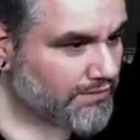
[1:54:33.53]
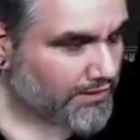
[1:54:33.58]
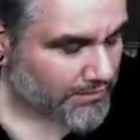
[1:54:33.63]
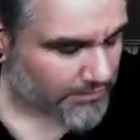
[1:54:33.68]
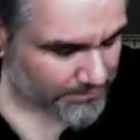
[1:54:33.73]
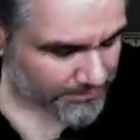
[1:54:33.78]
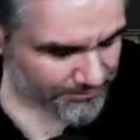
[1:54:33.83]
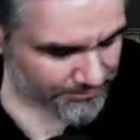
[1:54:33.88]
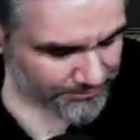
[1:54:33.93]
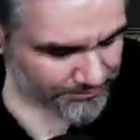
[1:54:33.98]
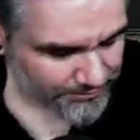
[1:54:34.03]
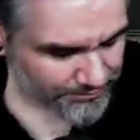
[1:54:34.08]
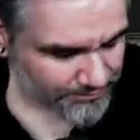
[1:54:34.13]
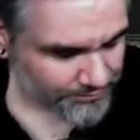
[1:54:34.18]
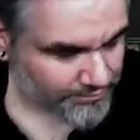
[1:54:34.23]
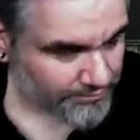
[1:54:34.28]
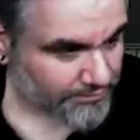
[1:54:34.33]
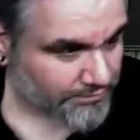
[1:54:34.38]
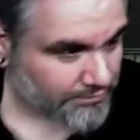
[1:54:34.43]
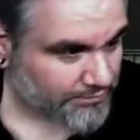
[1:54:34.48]
No. We need
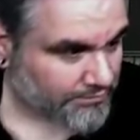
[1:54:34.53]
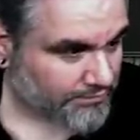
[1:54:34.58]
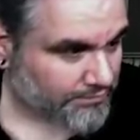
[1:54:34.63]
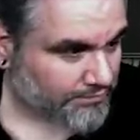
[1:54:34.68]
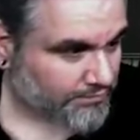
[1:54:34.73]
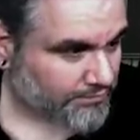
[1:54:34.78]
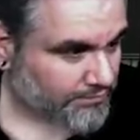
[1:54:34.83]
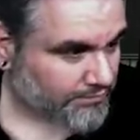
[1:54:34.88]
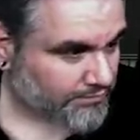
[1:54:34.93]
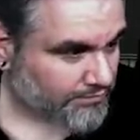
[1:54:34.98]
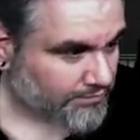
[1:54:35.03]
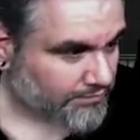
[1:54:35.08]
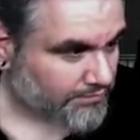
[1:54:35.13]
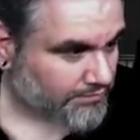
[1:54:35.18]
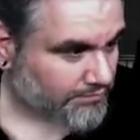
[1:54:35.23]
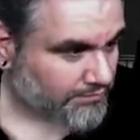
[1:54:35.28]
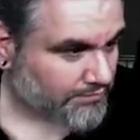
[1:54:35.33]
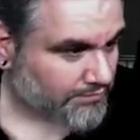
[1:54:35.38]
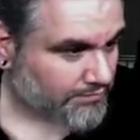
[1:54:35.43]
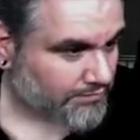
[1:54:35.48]
something to go with
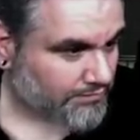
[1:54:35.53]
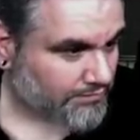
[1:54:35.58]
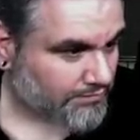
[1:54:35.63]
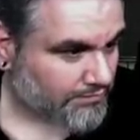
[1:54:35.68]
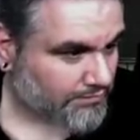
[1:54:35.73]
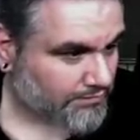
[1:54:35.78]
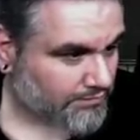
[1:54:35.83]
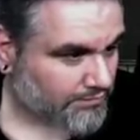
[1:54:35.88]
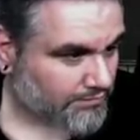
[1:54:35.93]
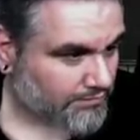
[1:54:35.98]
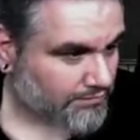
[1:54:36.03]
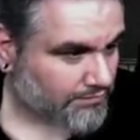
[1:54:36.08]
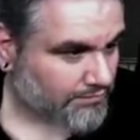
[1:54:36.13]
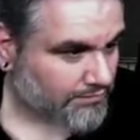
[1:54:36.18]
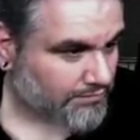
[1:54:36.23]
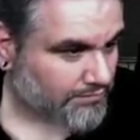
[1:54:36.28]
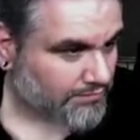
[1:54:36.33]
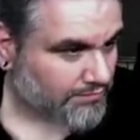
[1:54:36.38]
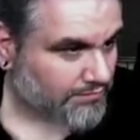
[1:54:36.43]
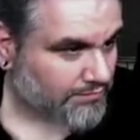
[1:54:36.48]
those.
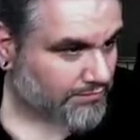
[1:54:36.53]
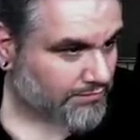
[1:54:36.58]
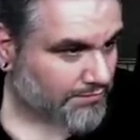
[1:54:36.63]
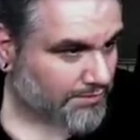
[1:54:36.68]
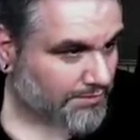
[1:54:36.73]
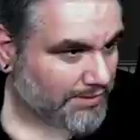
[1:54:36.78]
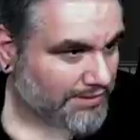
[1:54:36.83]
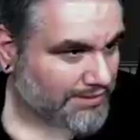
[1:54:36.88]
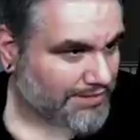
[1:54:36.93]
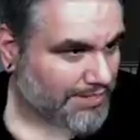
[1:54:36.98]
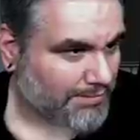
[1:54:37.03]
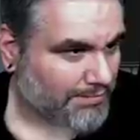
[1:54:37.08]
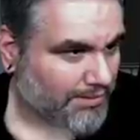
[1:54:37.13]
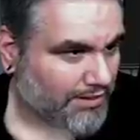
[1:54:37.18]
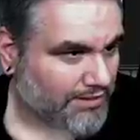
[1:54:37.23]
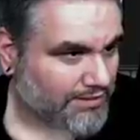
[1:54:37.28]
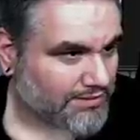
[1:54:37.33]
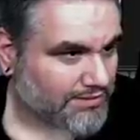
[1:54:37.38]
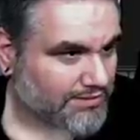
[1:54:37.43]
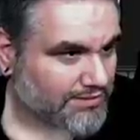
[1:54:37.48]
I mean, this guy
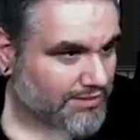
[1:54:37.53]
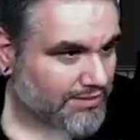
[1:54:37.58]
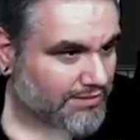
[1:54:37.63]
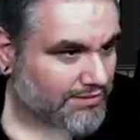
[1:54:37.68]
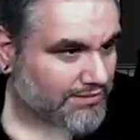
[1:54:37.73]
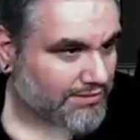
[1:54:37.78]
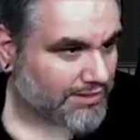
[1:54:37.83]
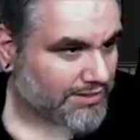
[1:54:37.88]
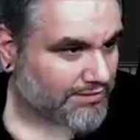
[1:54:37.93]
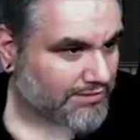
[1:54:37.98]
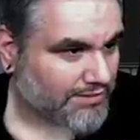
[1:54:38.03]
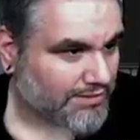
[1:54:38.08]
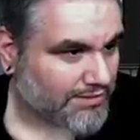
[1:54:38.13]
blocks this guy all day,